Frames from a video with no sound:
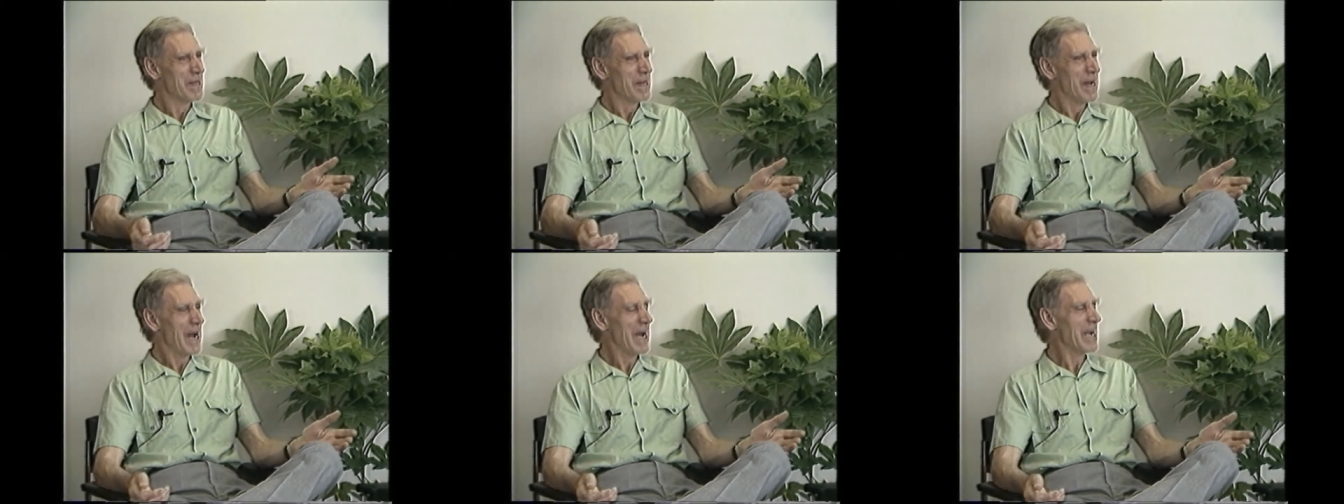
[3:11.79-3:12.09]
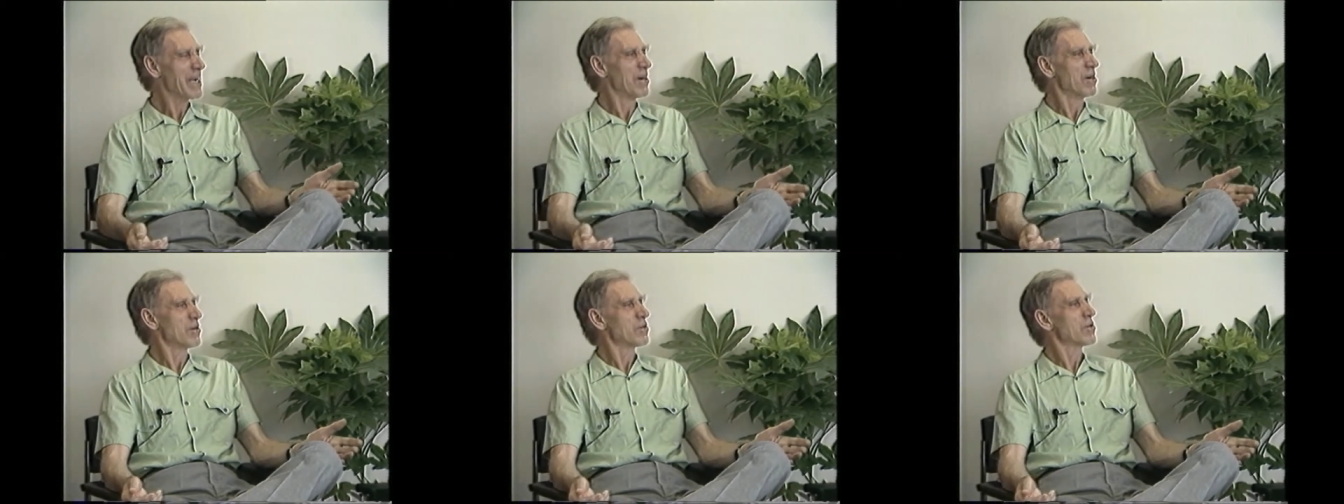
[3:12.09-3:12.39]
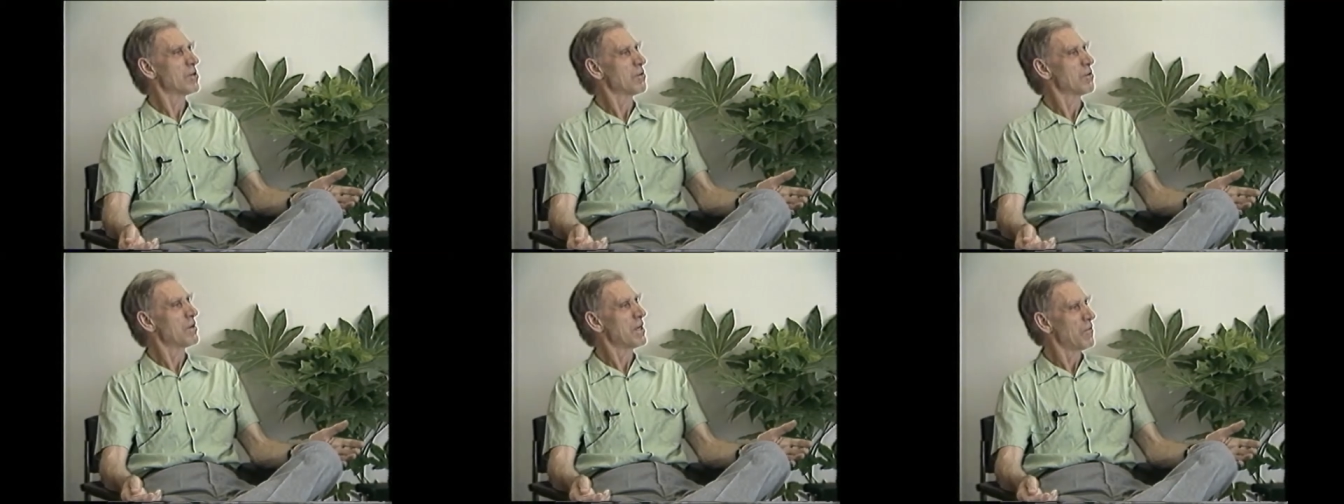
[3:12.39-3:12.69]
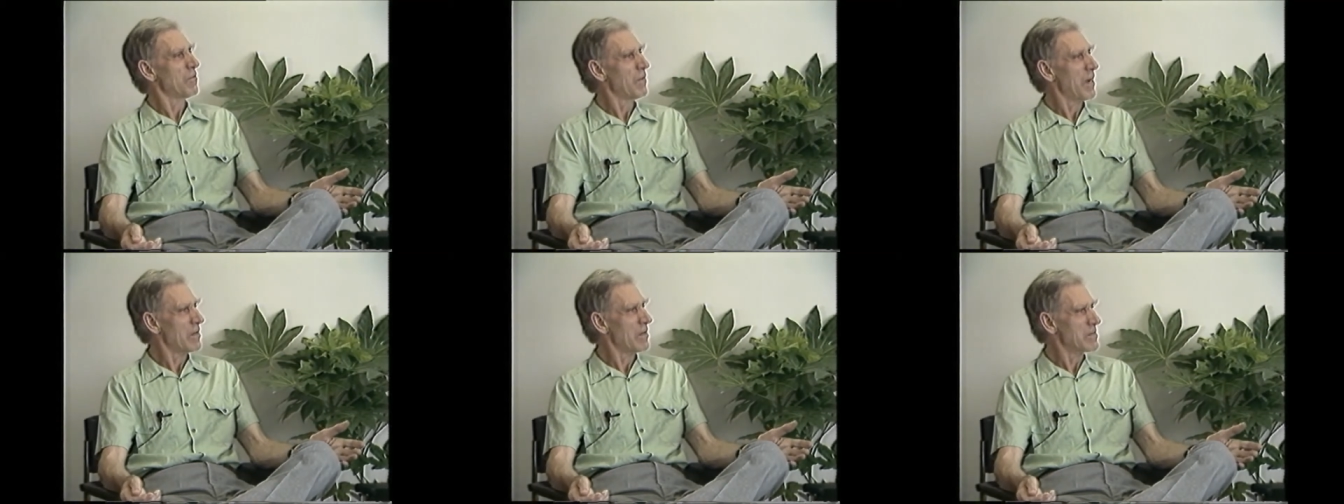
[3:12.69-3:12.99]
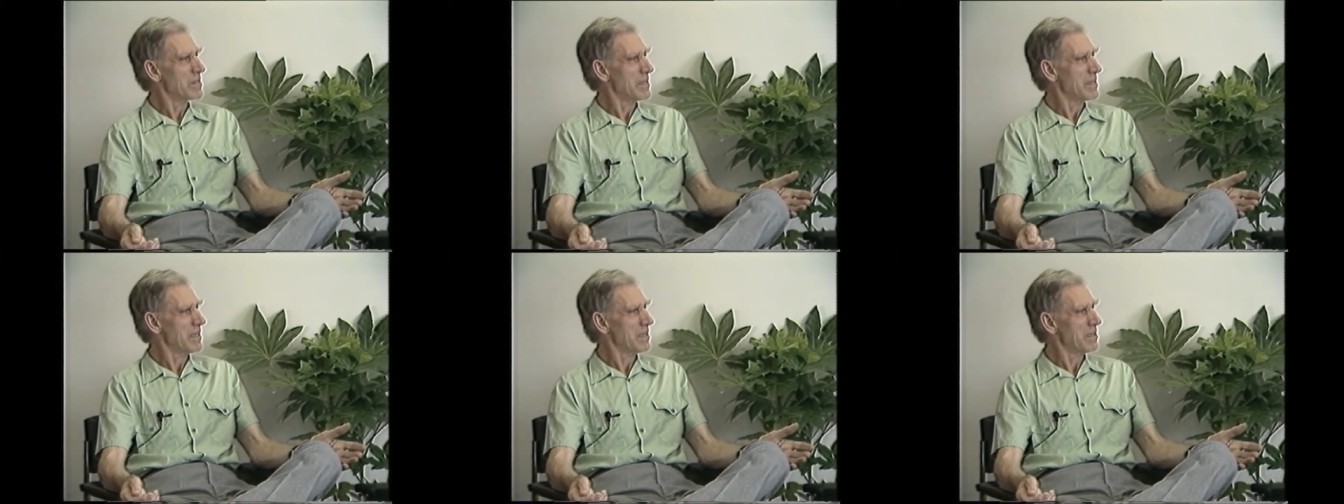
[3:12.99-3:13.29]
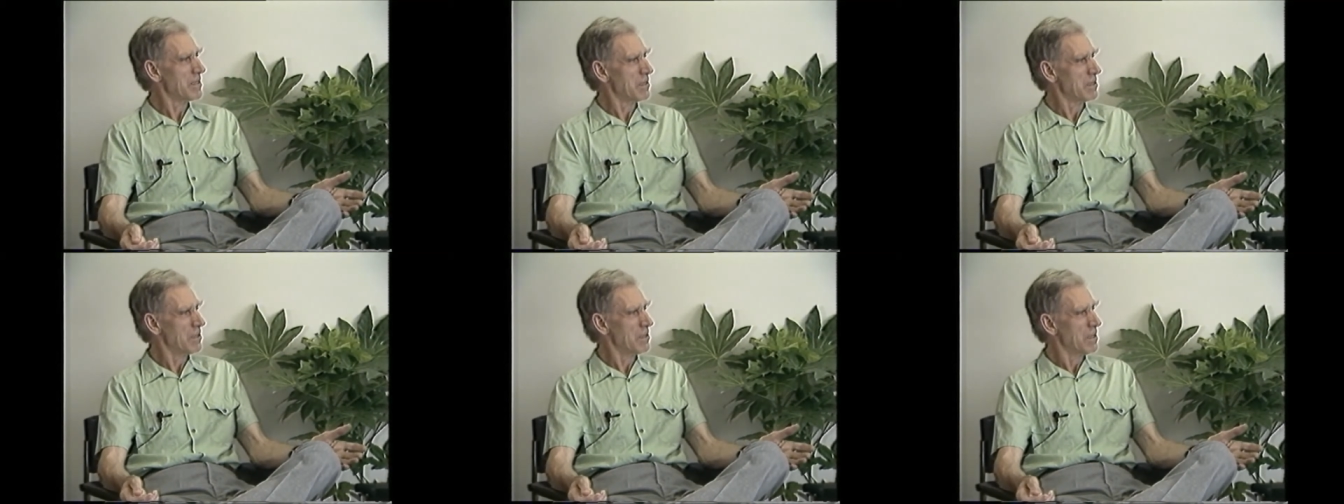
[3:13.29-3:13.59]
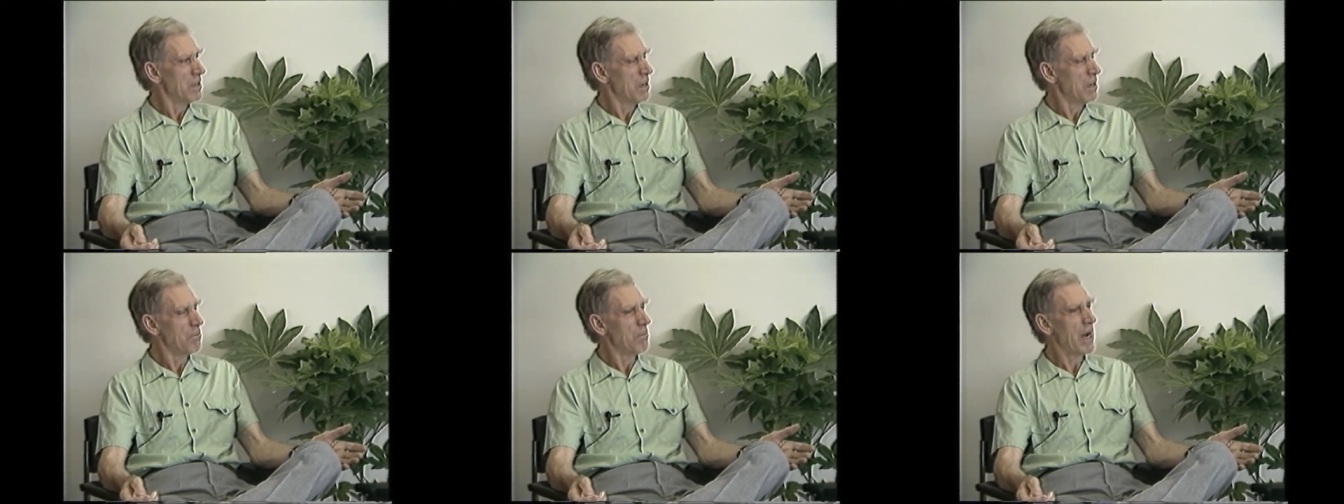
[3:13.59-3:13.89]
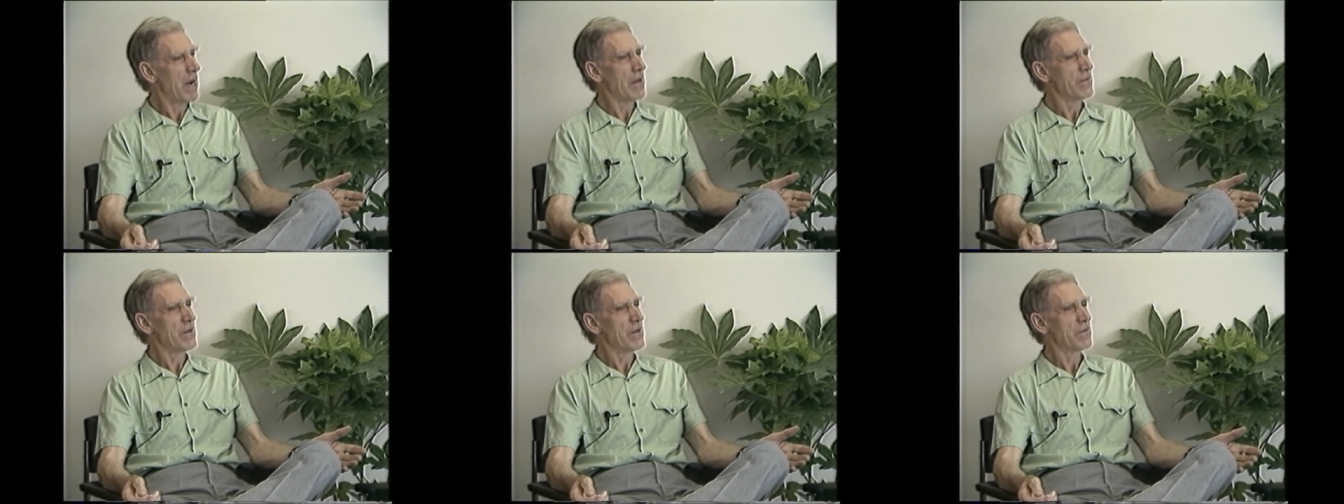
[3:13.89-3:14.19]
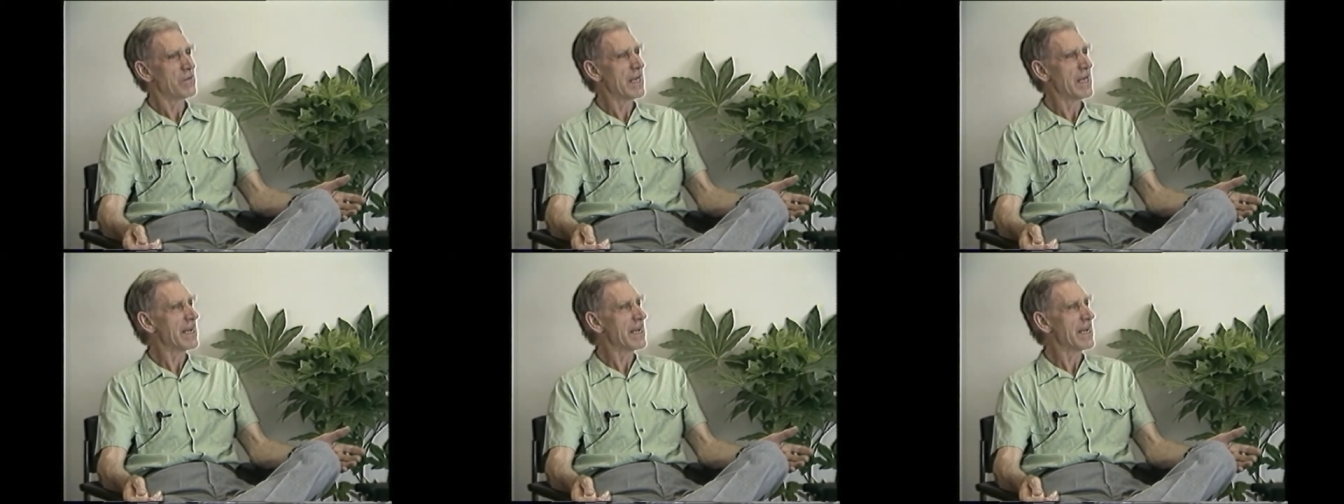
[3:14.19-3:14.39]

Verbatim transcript: I got totally fascinated by this